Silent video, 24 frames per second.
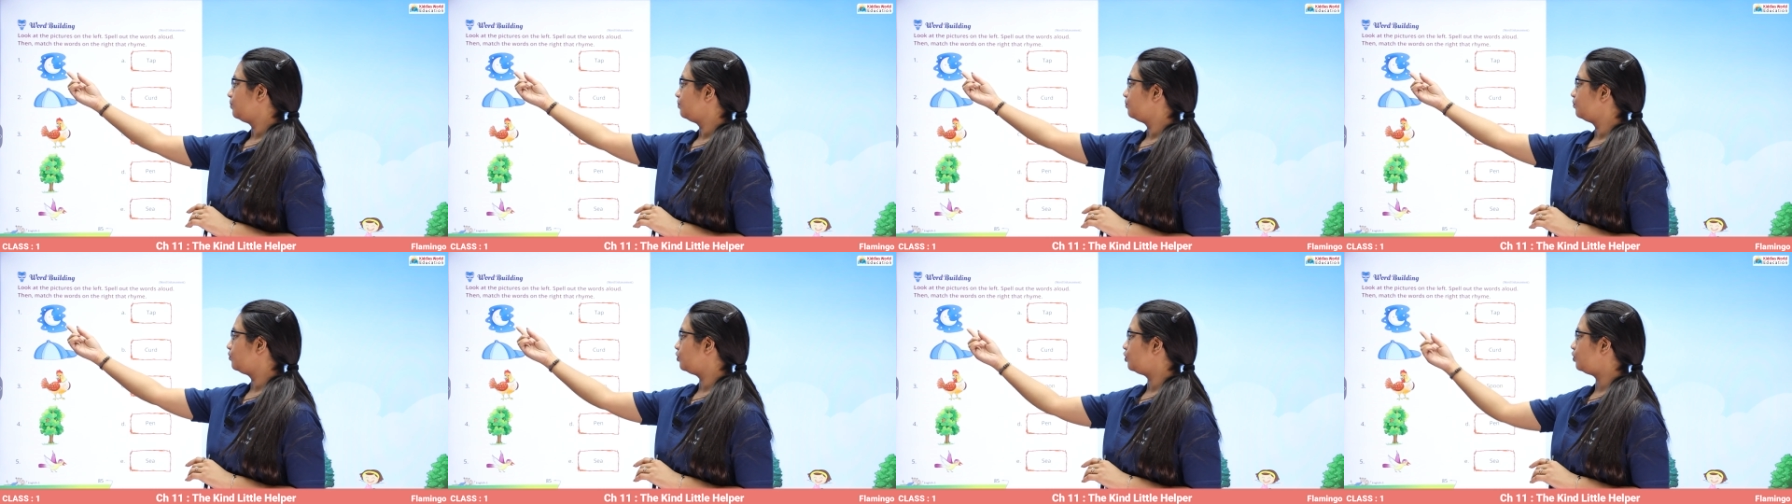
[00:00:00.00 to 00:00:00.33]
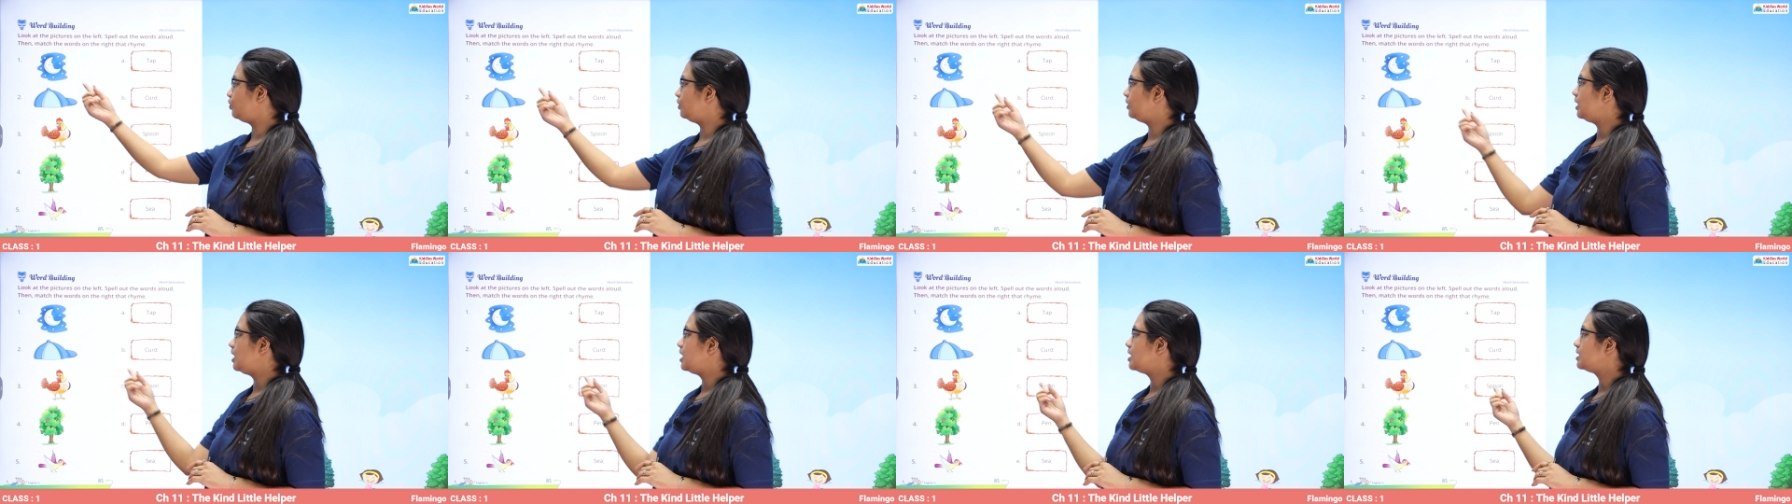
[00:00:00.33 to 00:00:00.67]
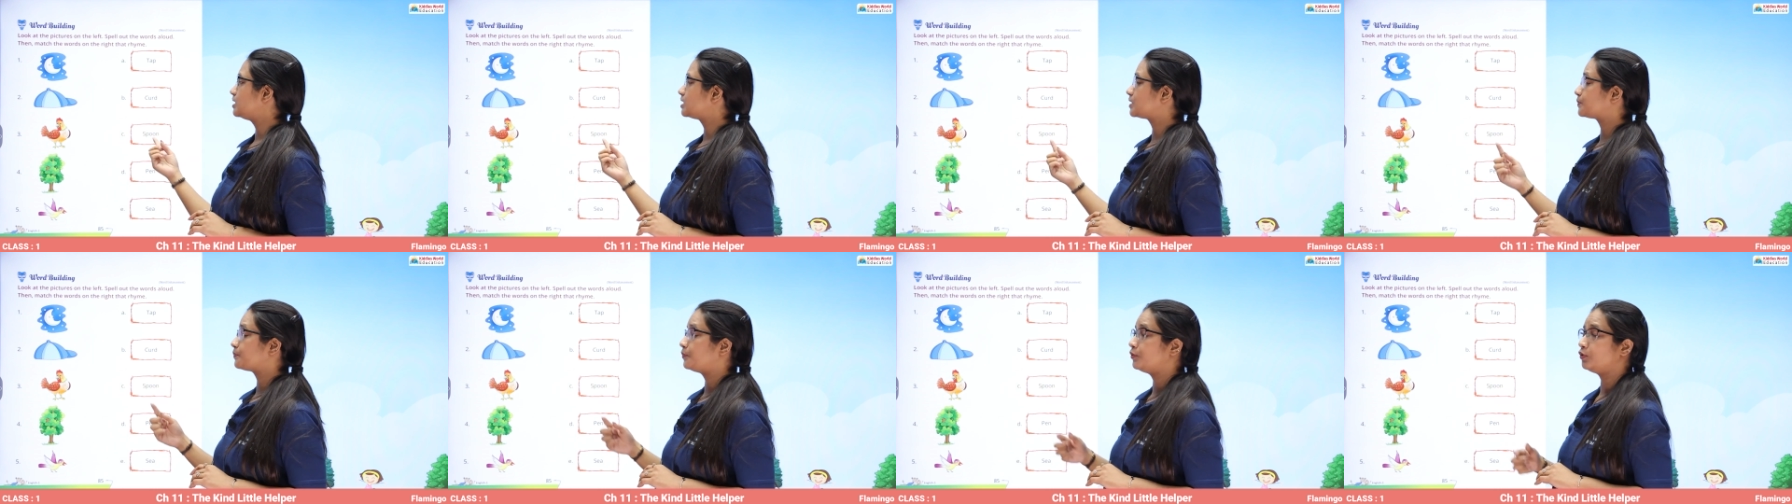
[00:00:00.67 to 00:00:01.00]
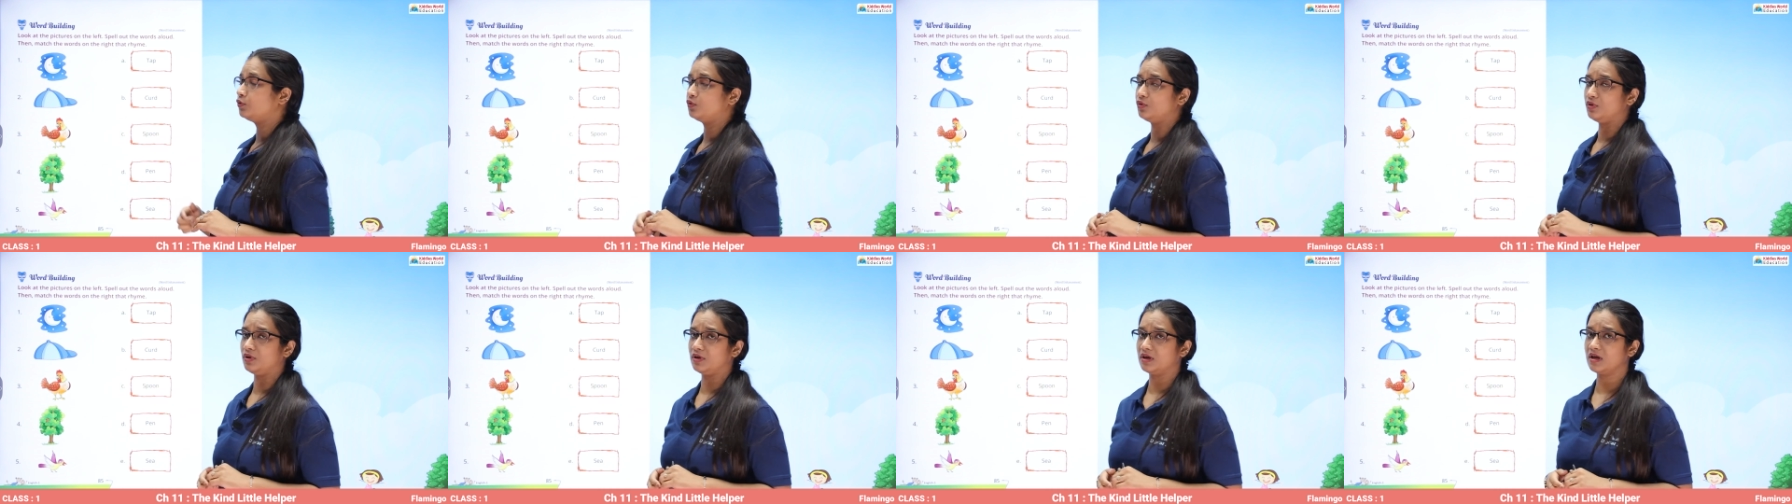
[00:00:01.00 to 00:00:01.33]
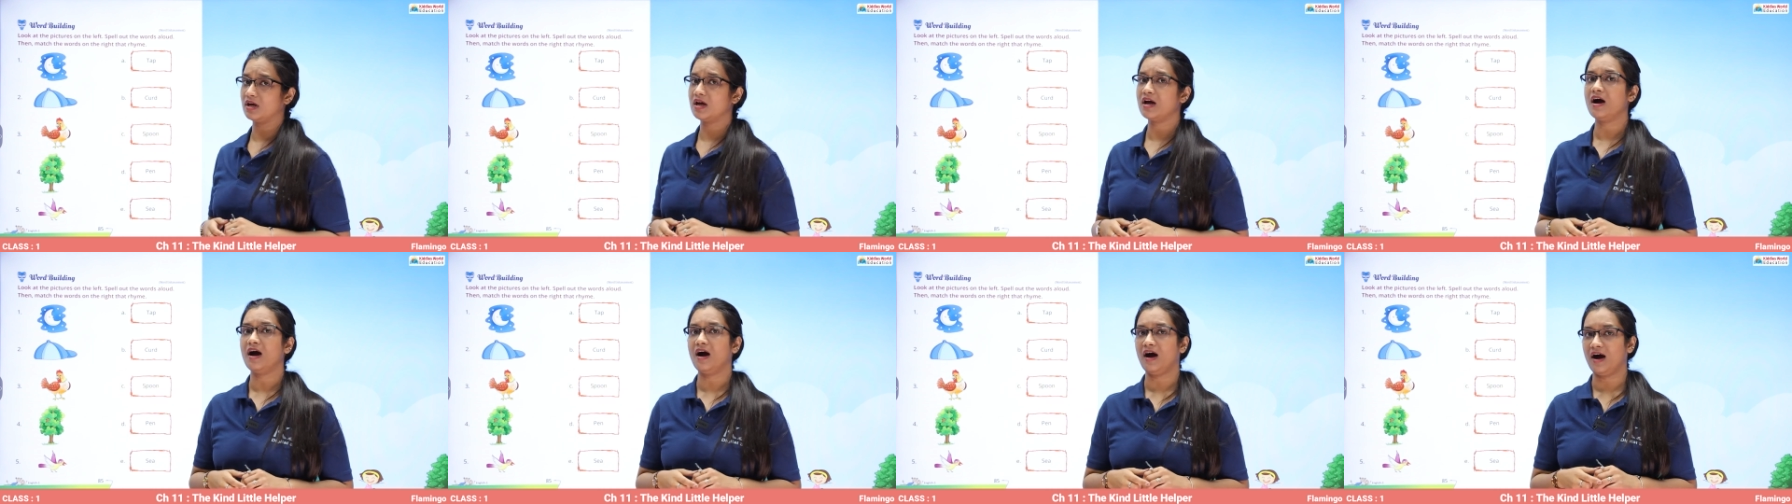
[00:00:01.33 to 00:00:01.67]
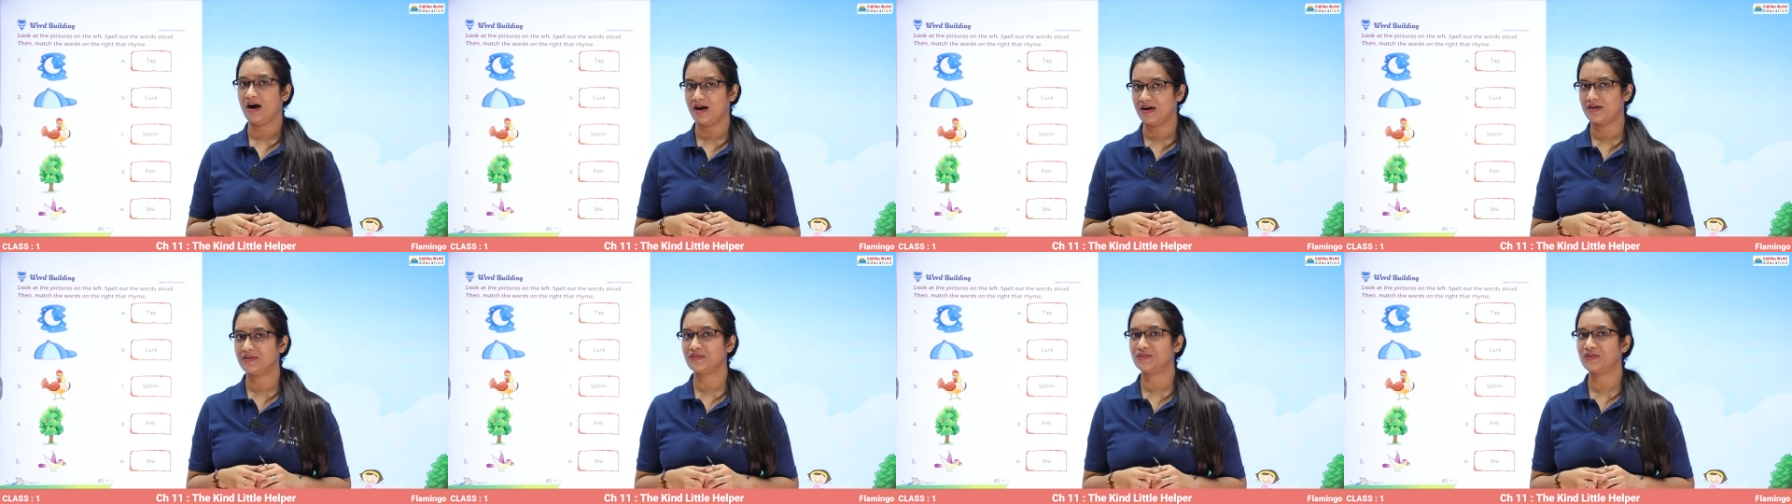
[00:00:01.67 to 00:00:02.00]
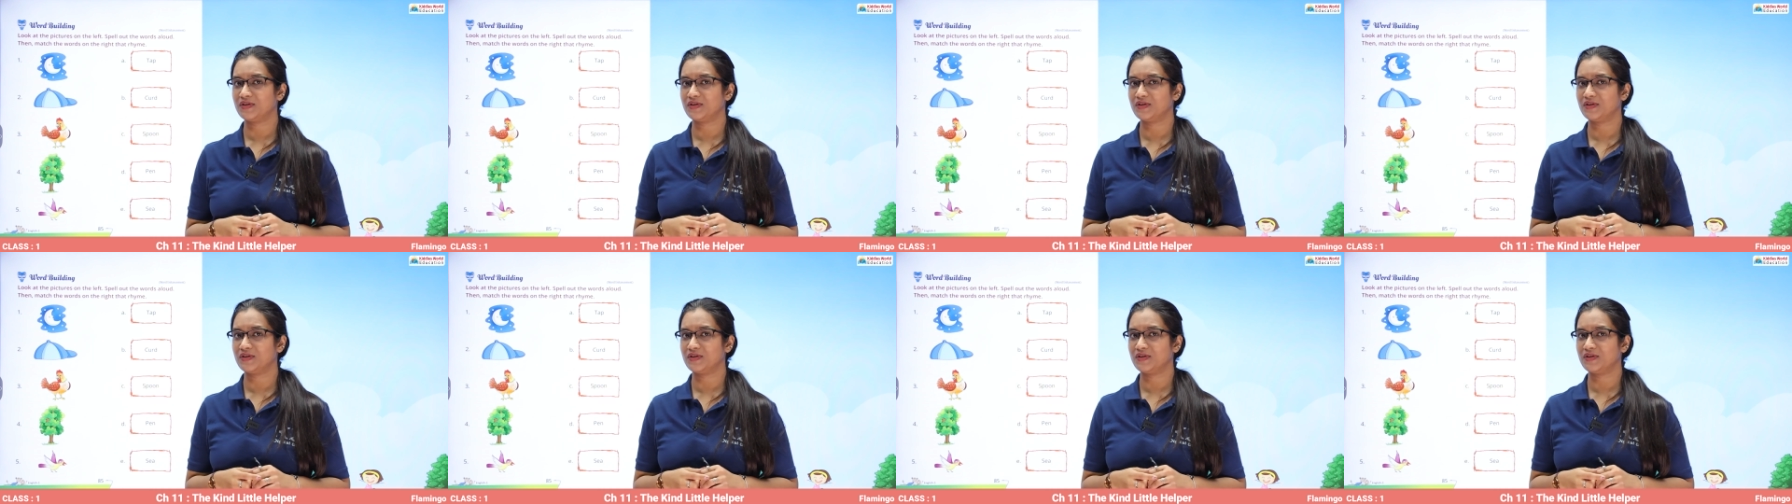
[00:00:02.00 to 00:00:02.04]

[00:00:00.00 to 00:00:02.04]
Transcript: Moon spoon. Are